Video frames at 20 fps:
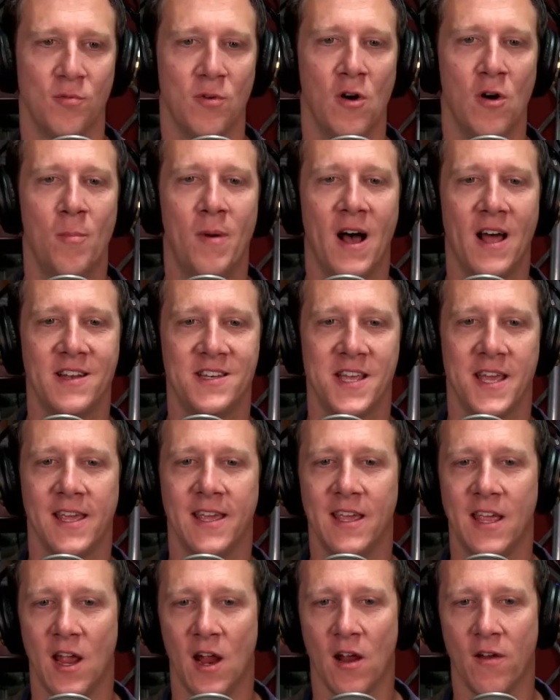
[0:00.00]
robot right.
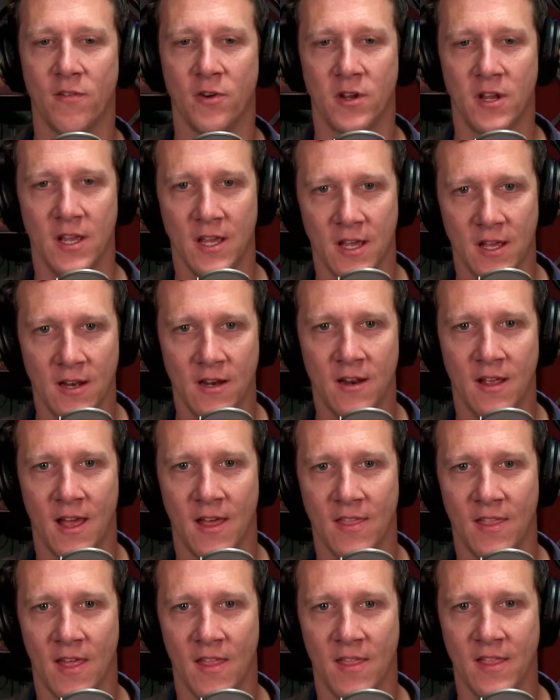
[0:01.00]
taking care of your kid
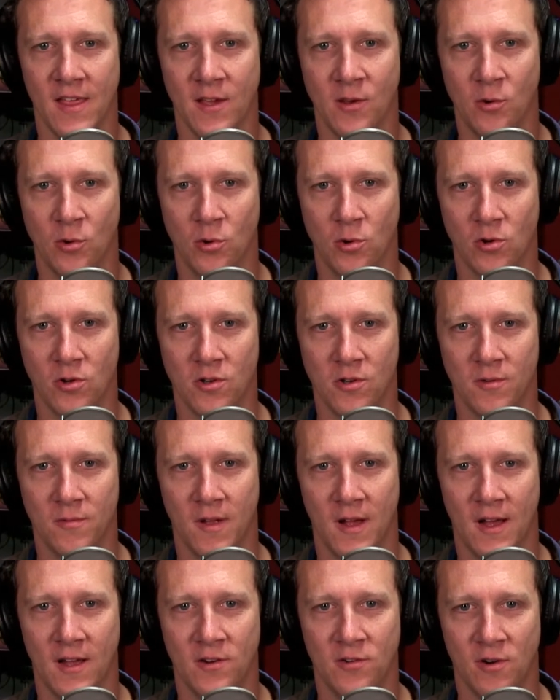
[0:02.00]
and then the Google
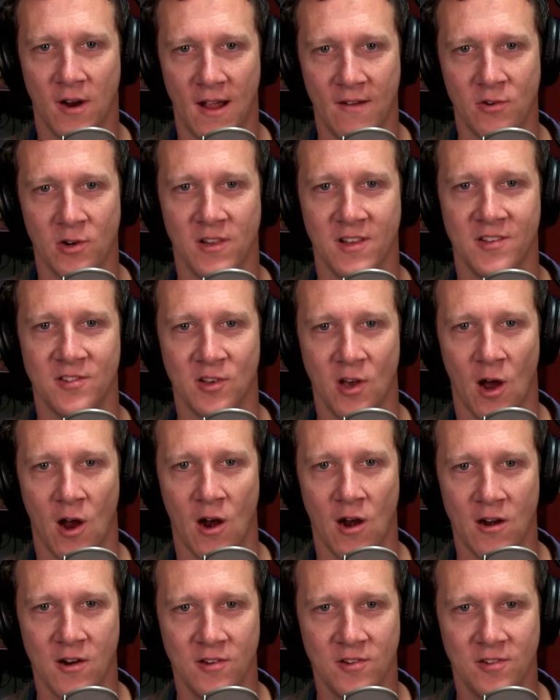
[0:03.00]
uh, driverless
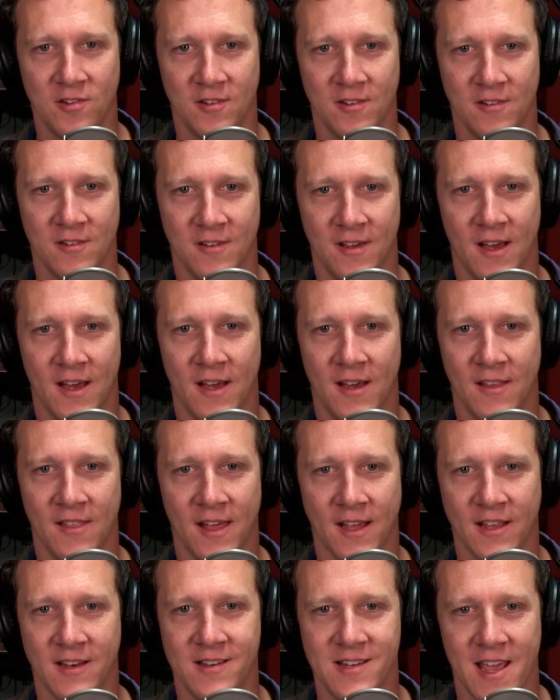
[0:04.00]
cars uh,
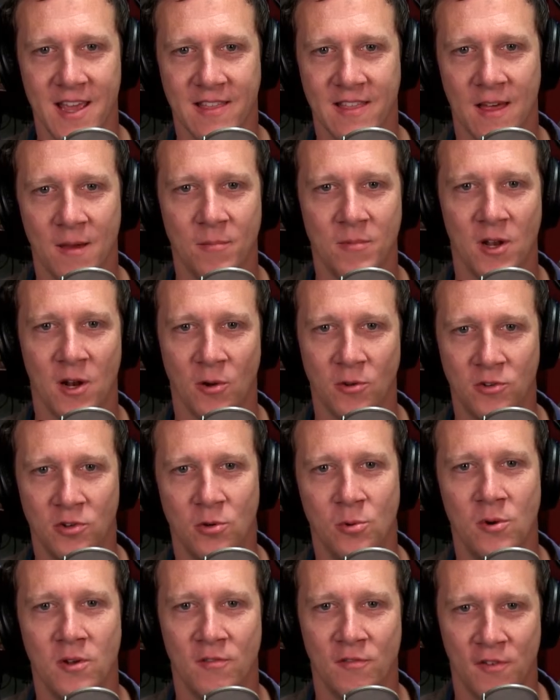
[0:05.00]
that can take them, you know,
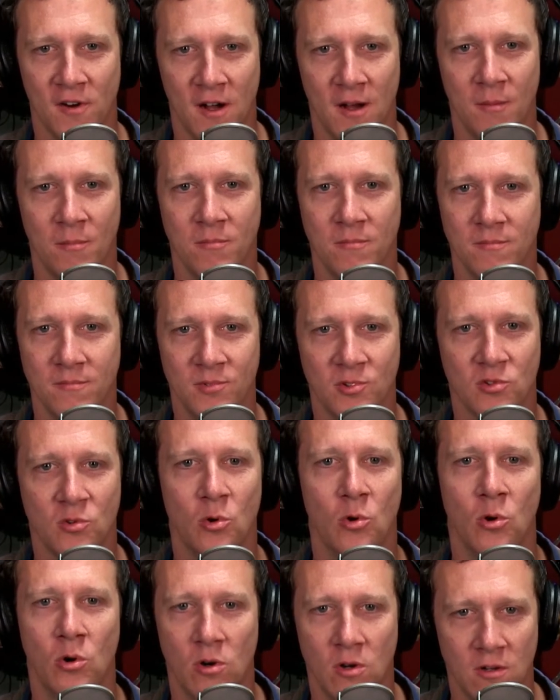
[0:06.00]
to and from
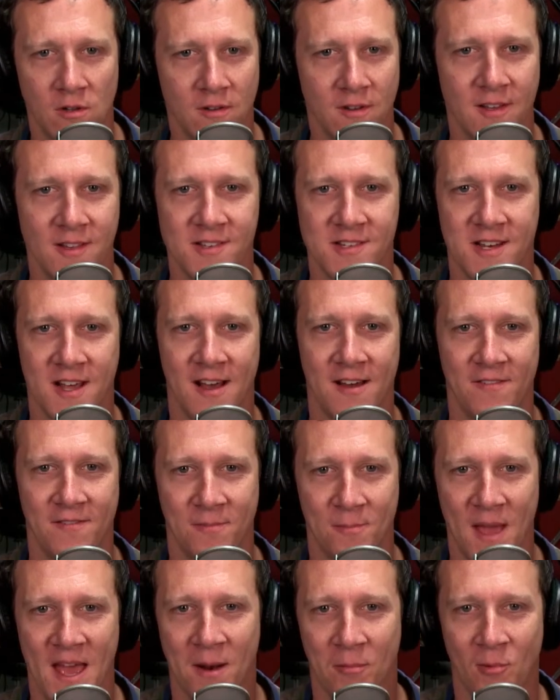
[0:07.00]
school and stuff,
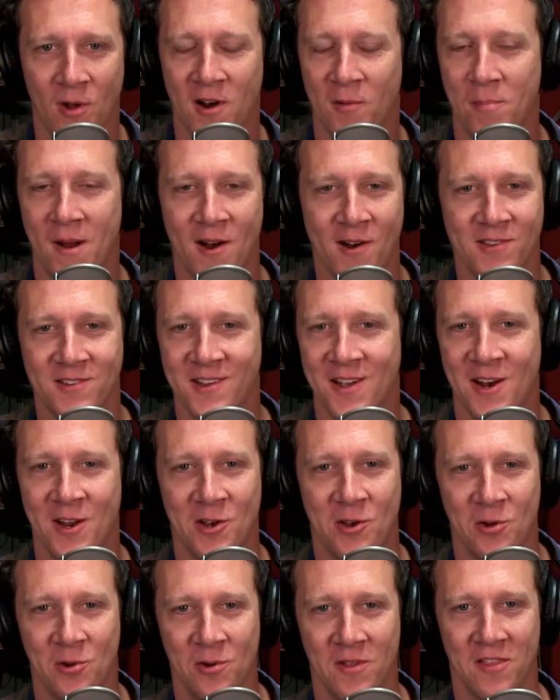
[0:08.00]
man, what are parents going to
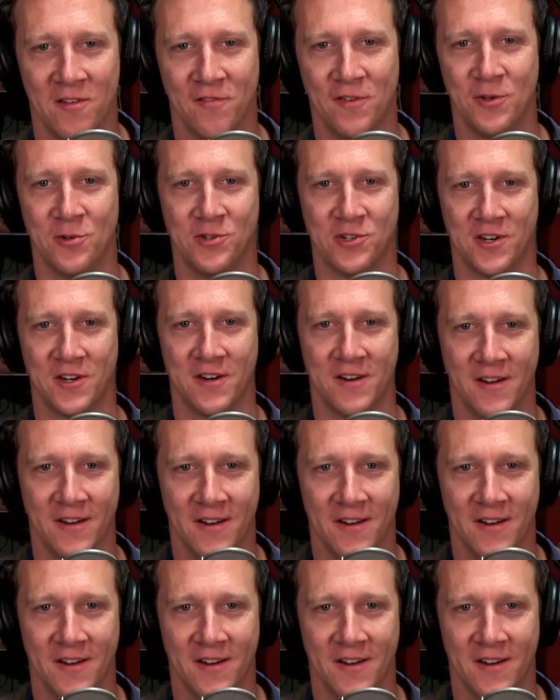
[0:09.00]
do in the future?